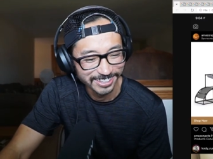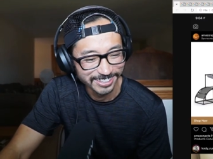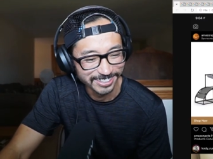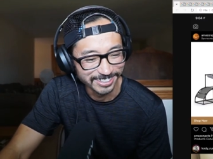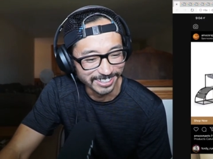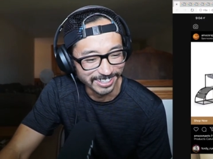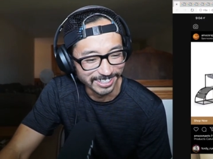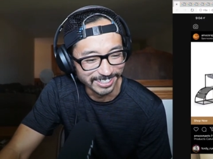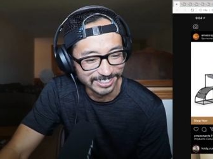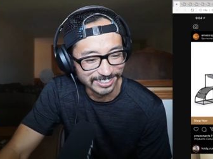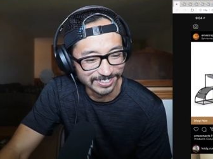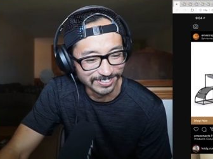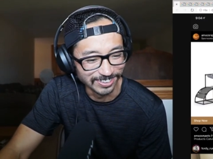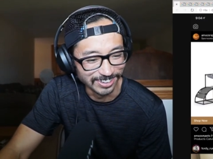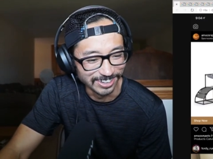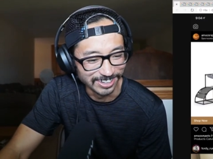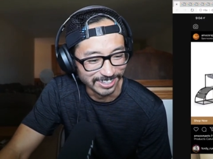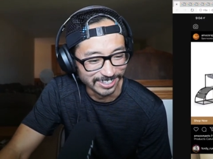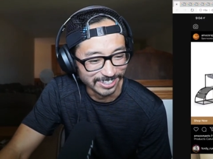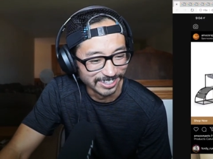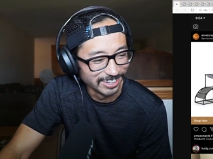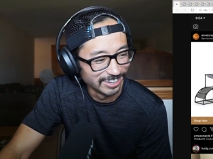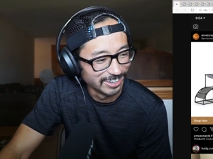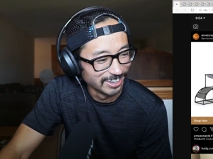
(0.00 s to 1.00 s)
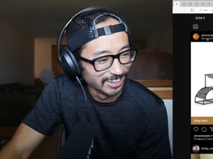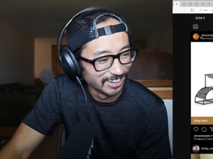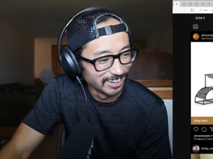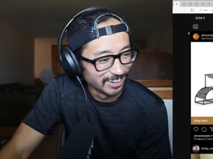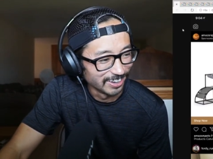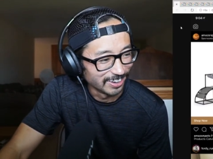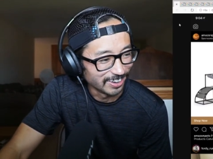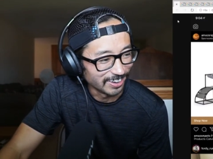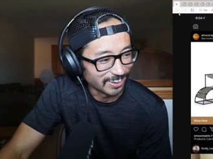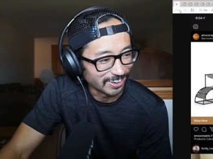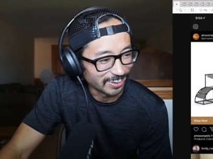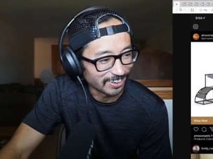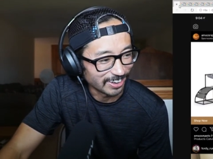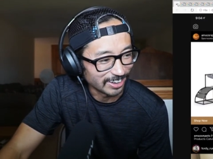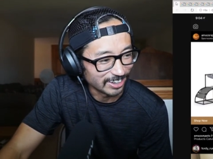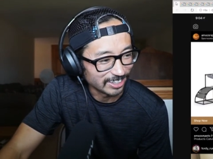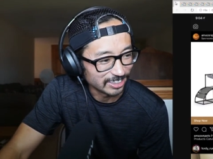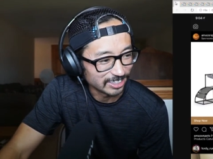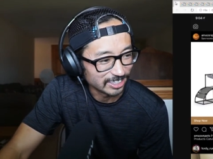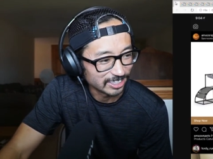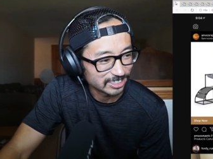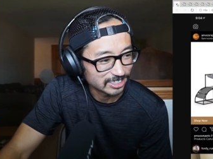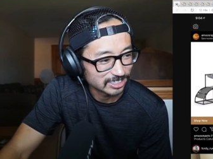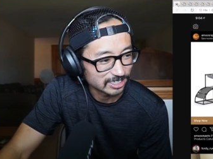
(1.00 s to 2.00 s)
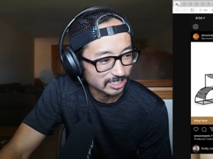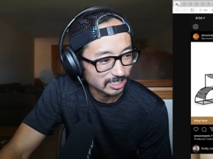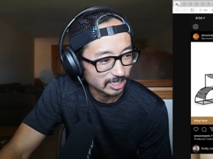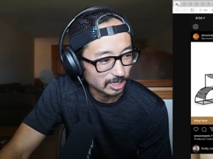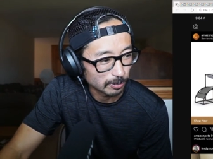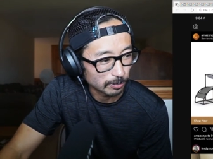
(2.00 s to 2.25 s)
That's funny. All right. Let's see. The